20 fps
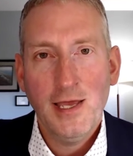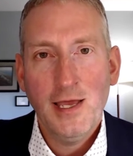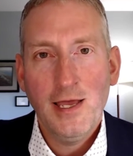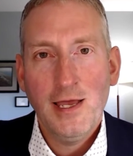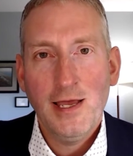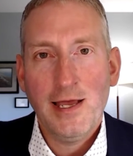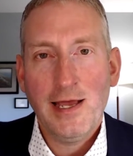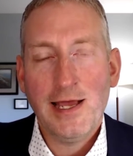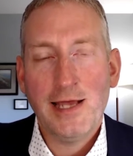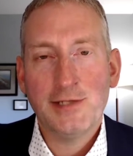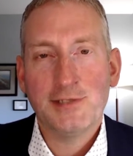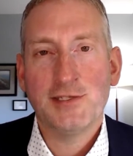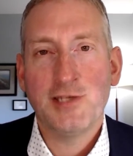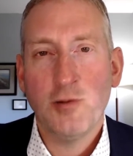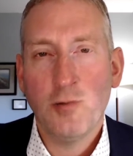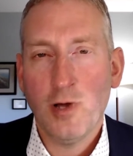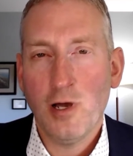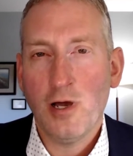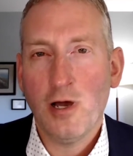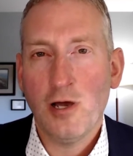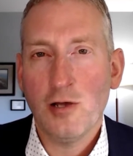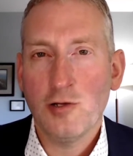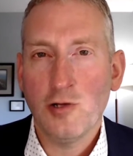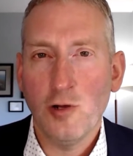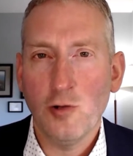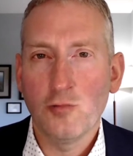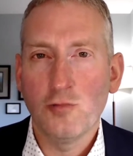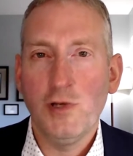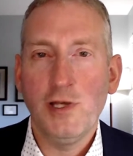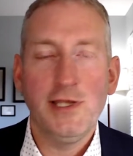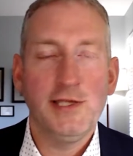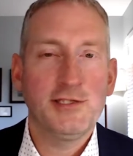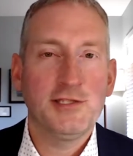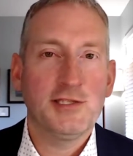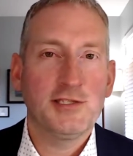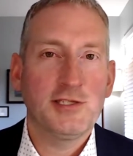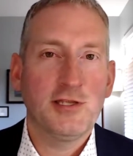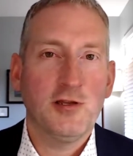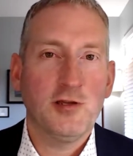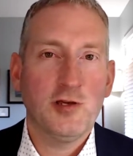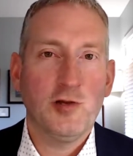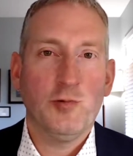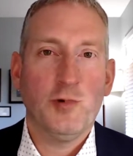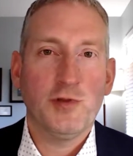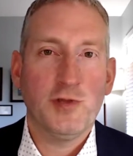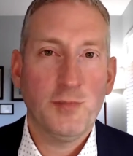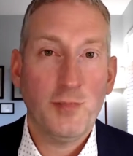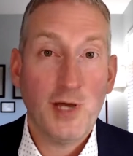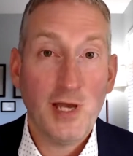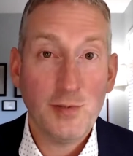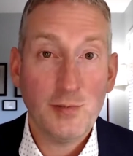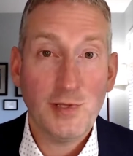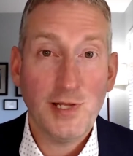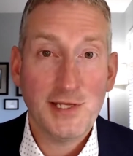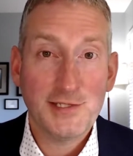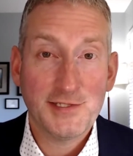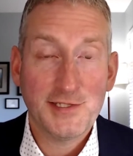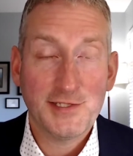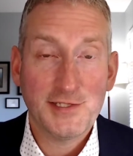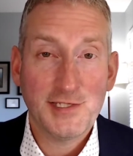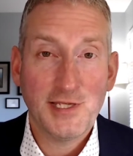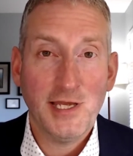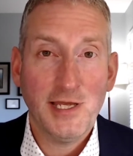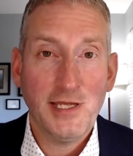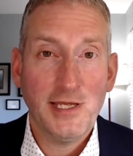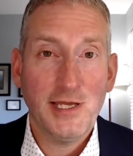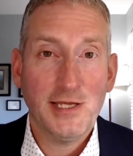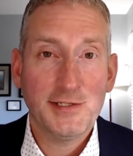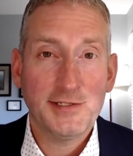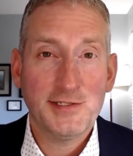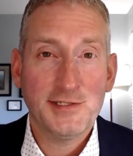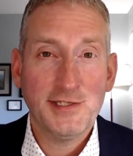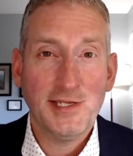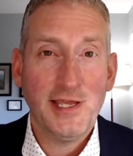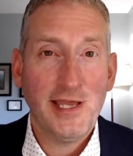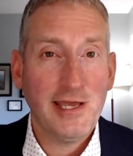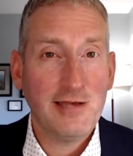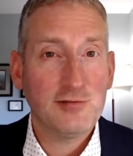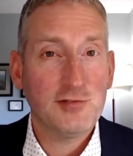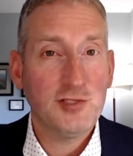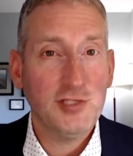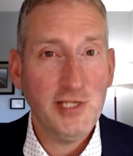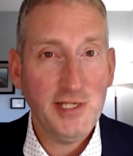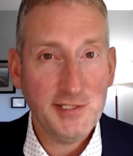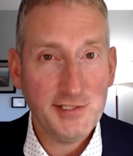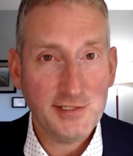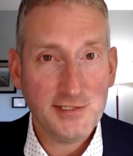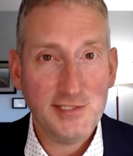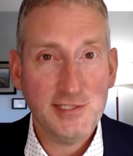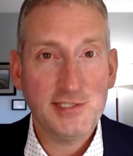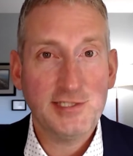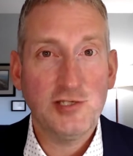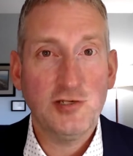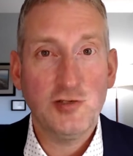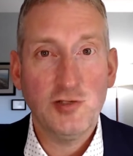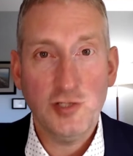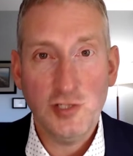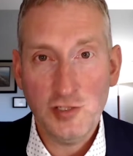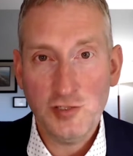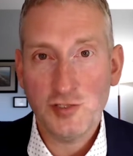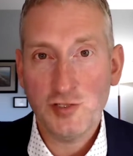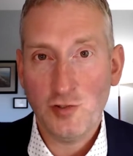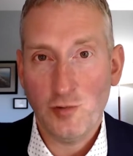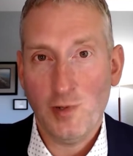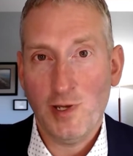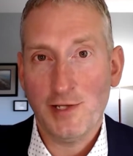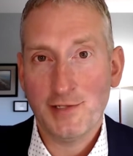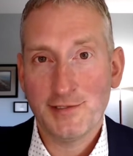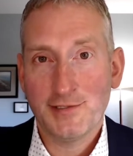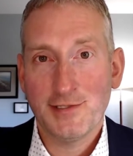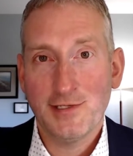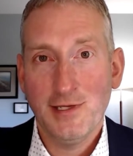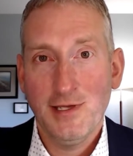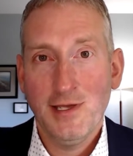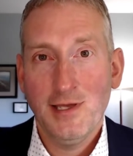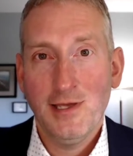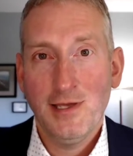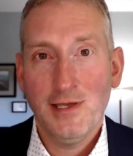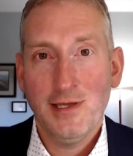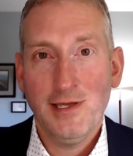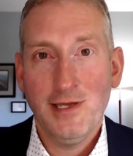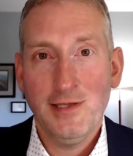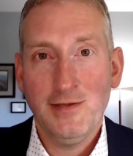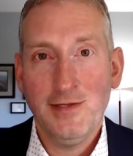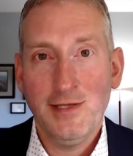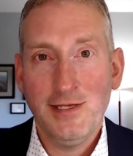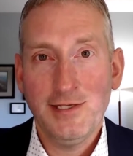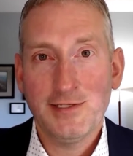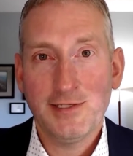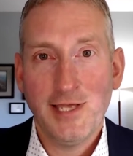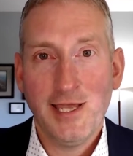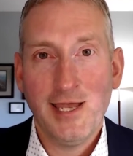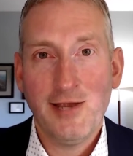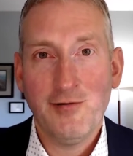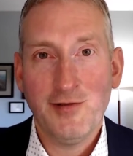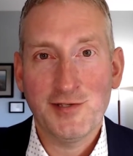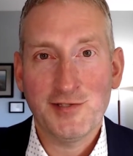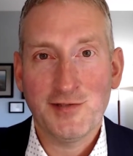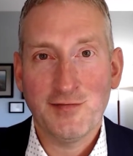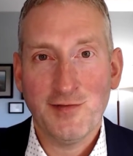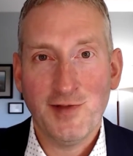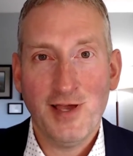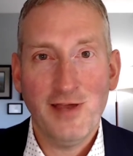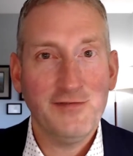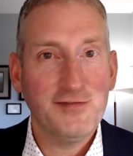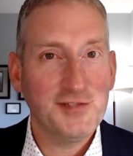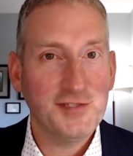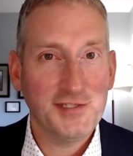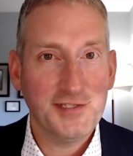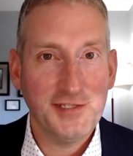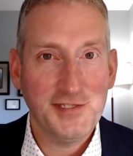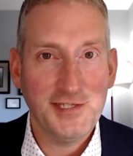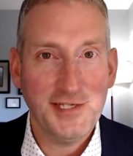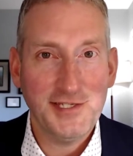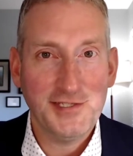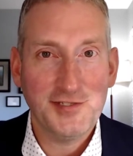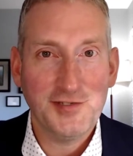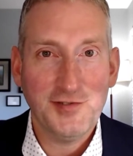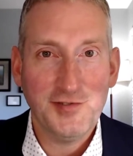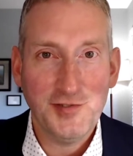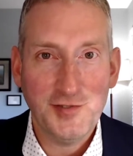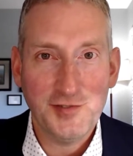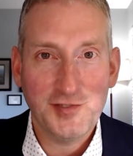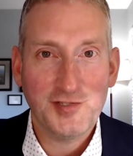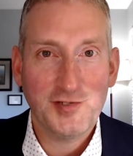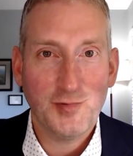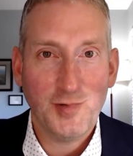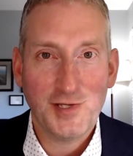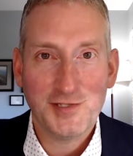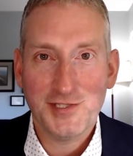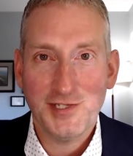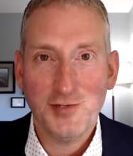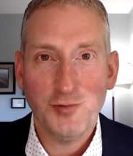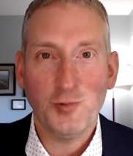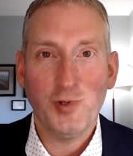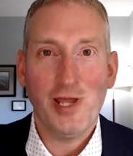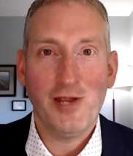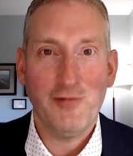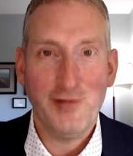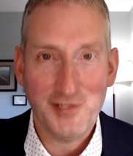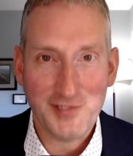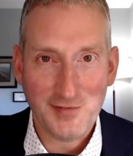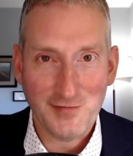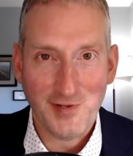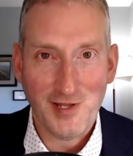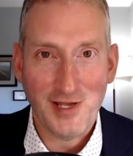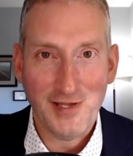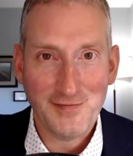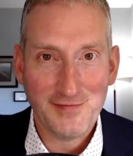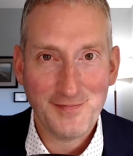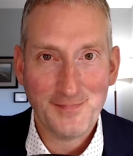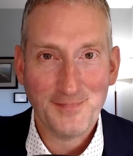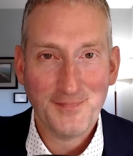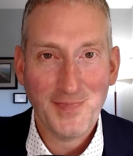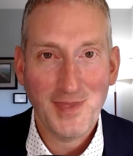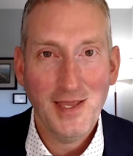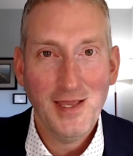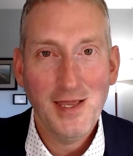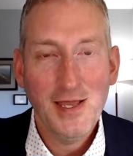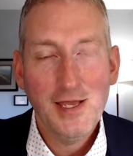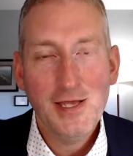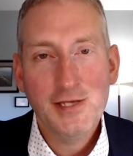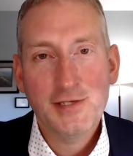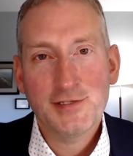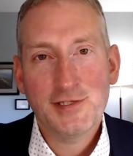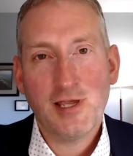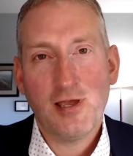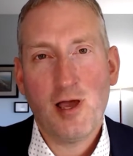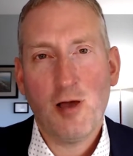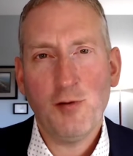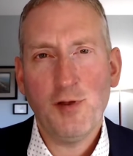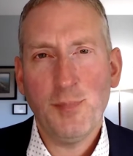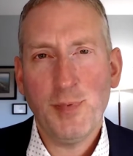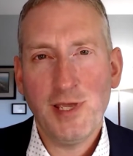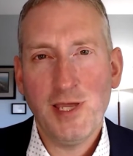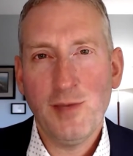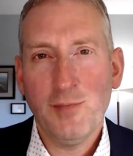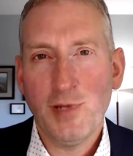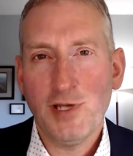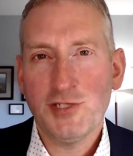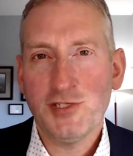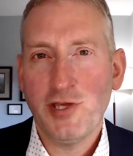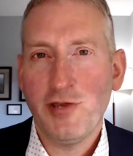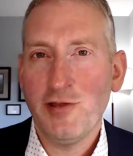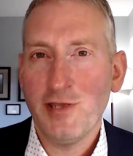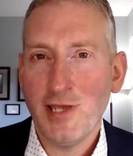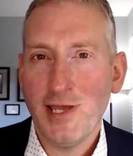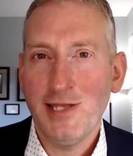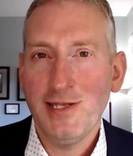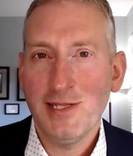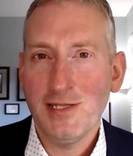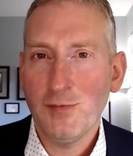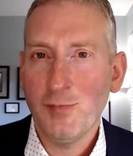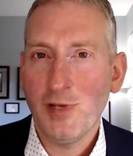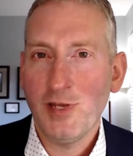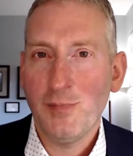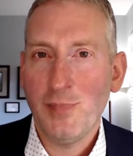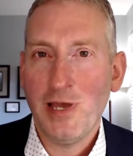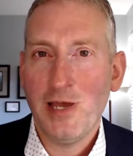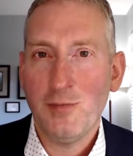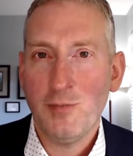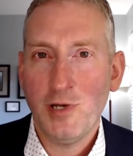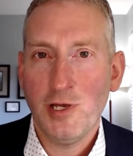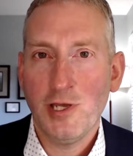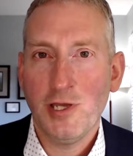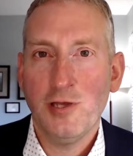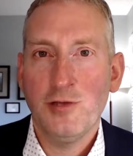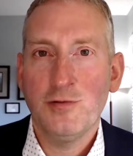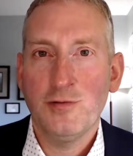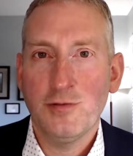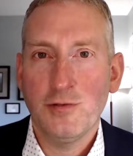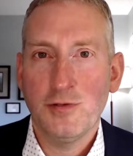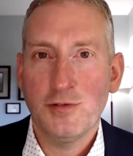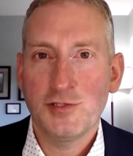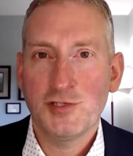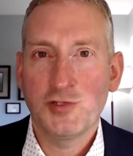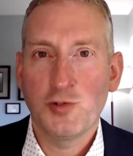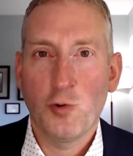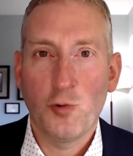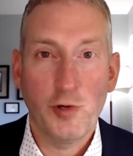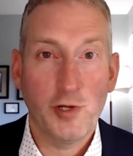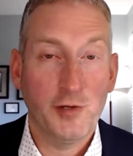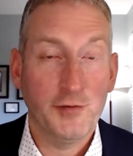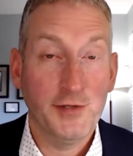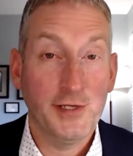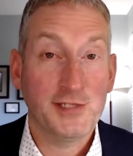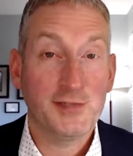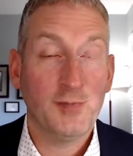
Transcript: And so our goal really is just to look at what the Bible has to say and to see how Jesus is good news to us in these areas of life, just as he's good news to us in all areas of life. So I want to begin by sharing a little bit about my own story on this.